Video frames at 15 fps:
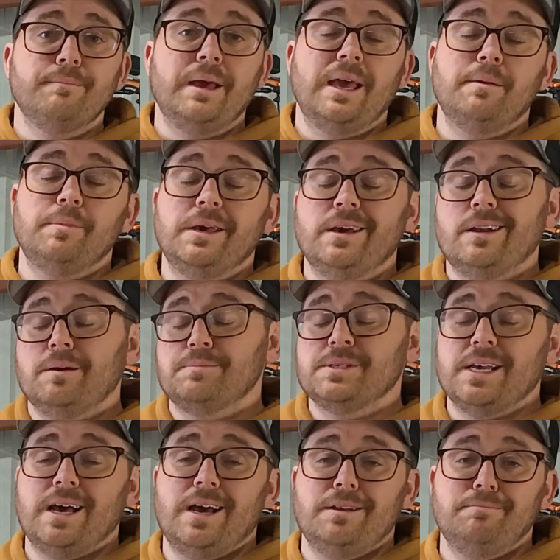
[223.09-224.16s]
may be an
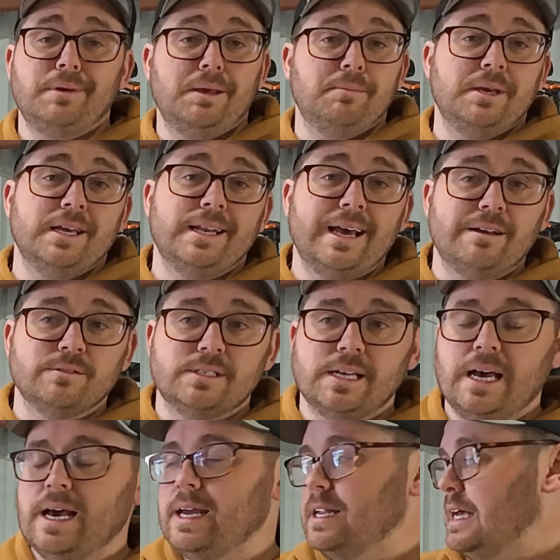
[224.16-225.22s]
upside, may be a
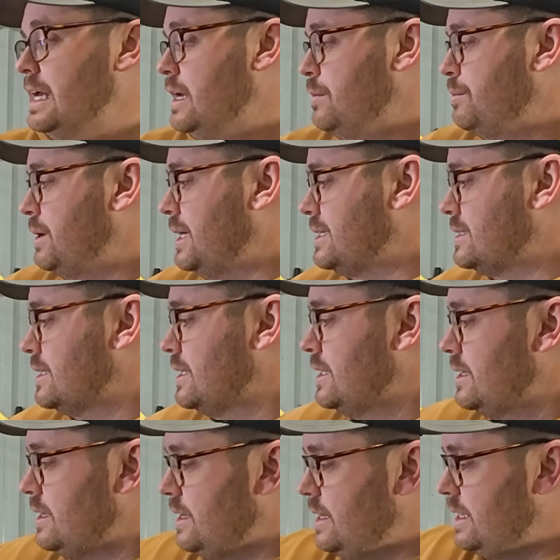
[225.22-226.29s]
downside, but
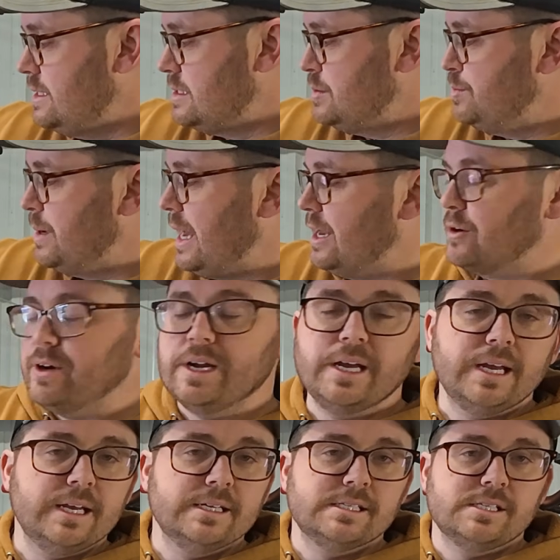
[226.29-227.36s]
this battery
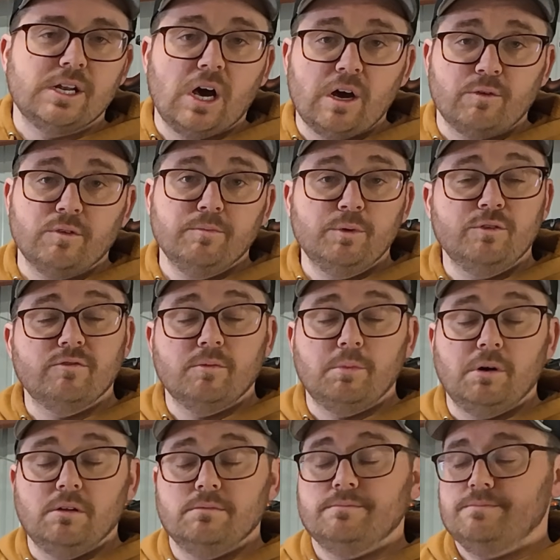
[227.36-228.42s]
is not
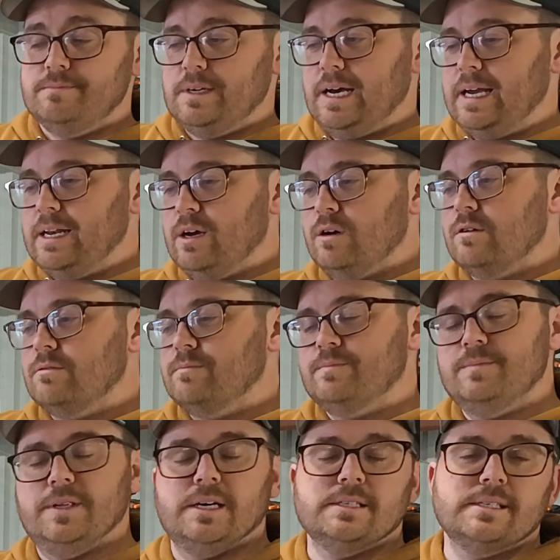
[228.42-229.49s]
removable. I know
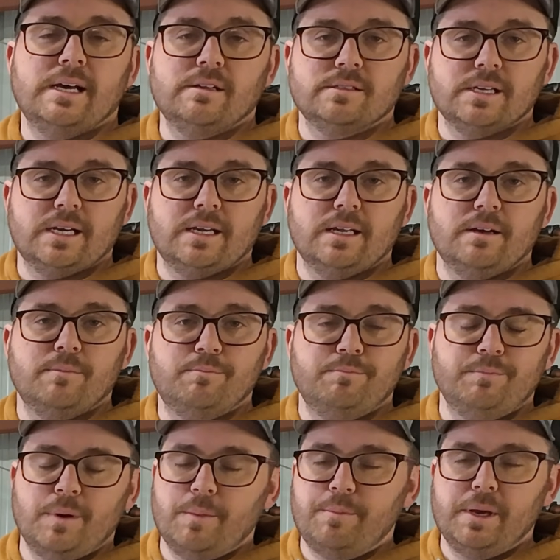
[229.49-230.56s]
that sounds like a
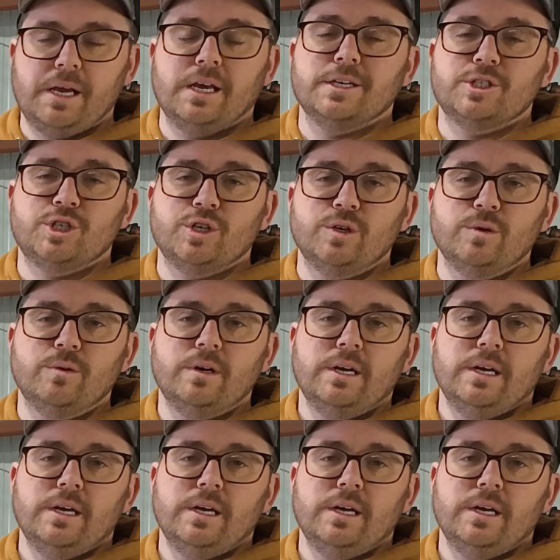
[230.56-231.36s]
big issue.